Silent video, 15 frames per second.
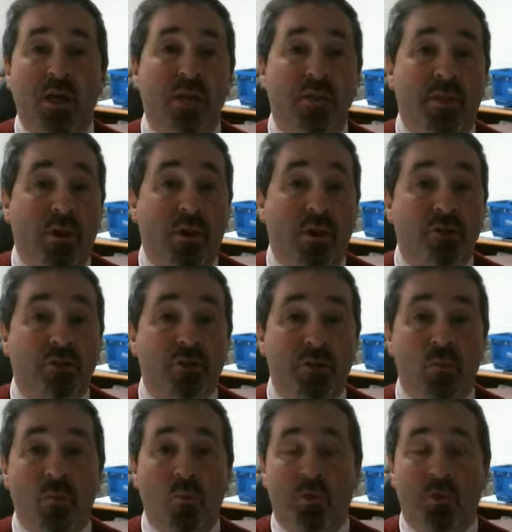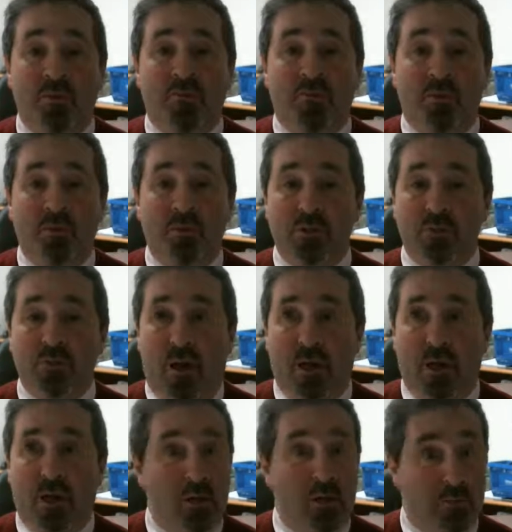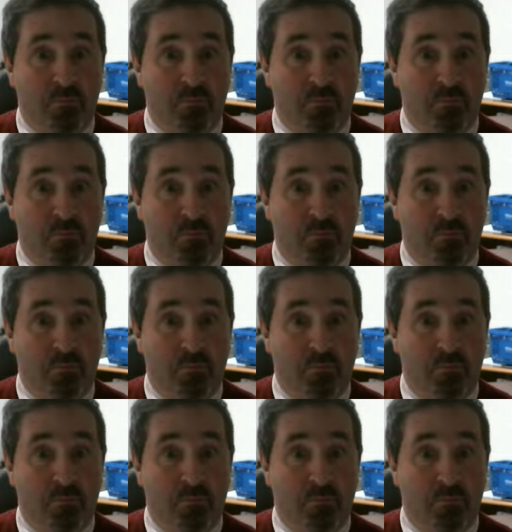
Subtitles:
they are somewhat influenced by